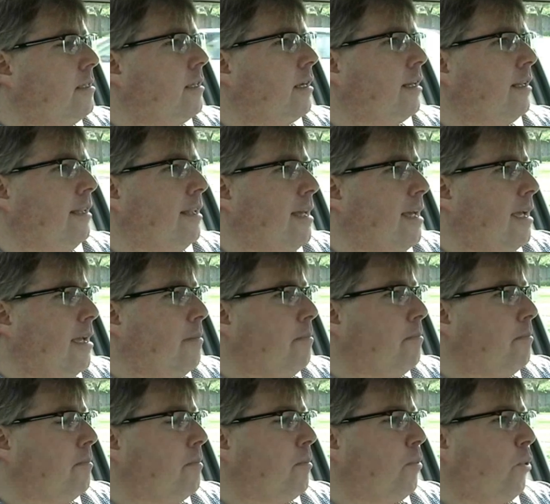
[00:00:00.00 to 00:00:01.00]
the claim.
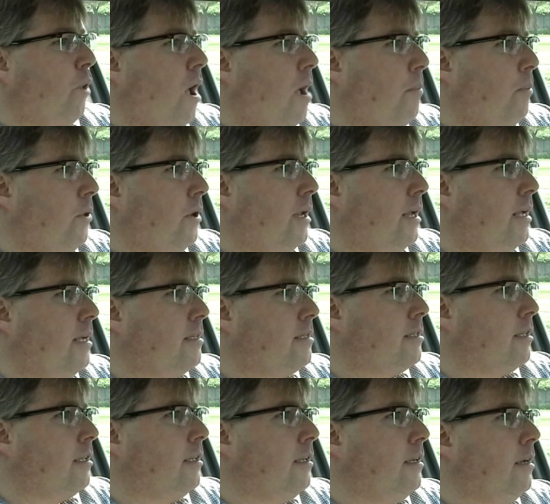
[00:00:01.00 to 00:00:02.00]
Property is
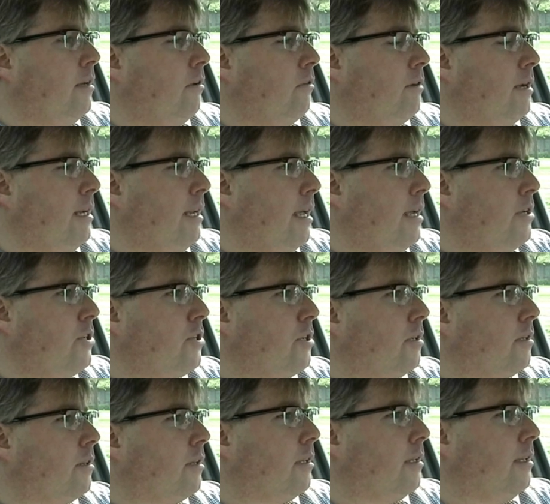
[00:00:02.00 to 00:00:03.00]
the legal
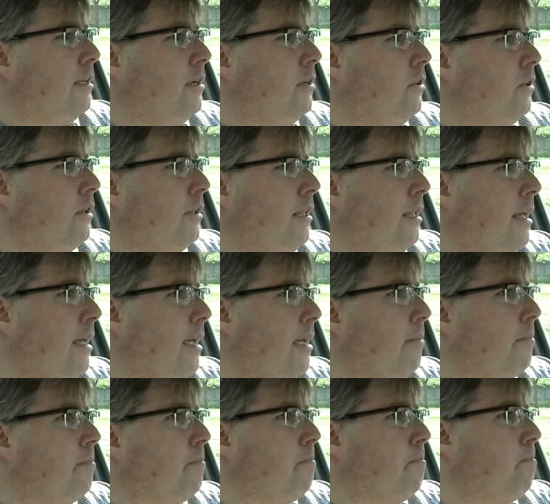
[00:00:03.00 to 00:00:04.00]
relation, the legal
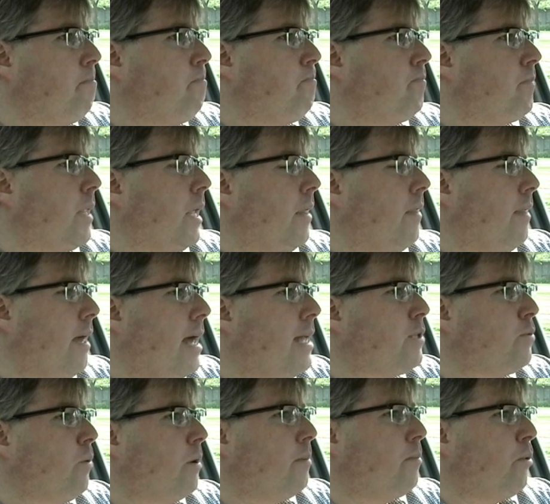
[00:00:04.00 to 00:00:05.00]
claim.
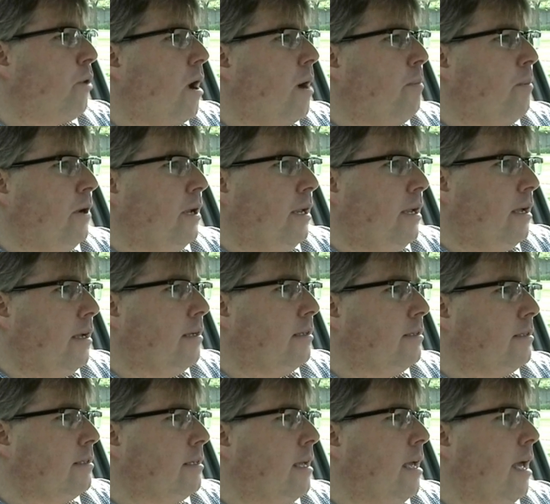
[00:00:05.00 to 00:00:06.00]
That's what property
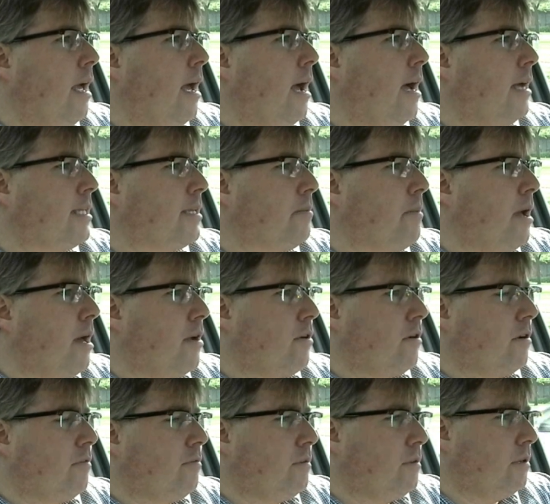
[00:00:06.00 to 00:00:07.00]
is as a
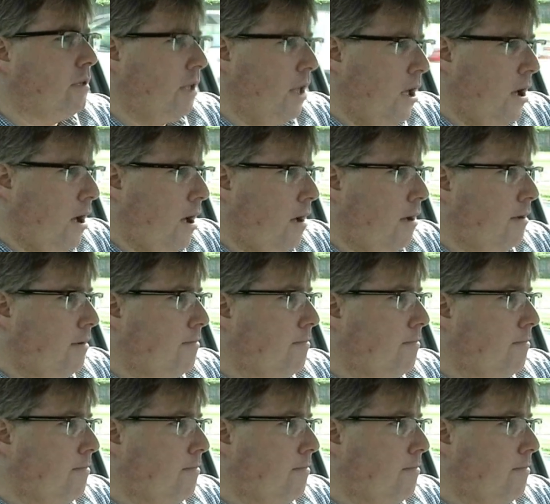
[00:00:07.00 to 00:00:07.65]
matter of law.